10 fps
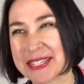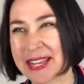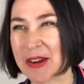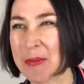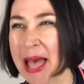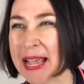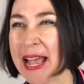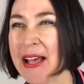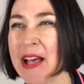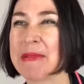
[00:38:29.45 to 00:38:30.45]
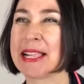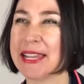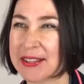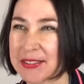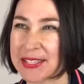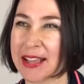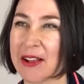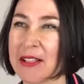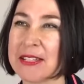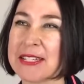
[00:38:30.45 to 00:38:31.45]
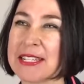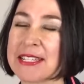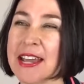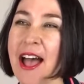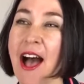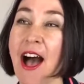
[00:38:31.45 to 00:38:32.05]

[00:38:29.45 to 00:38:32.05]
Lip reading: Sarah Barker. I'm a clinical psychologist.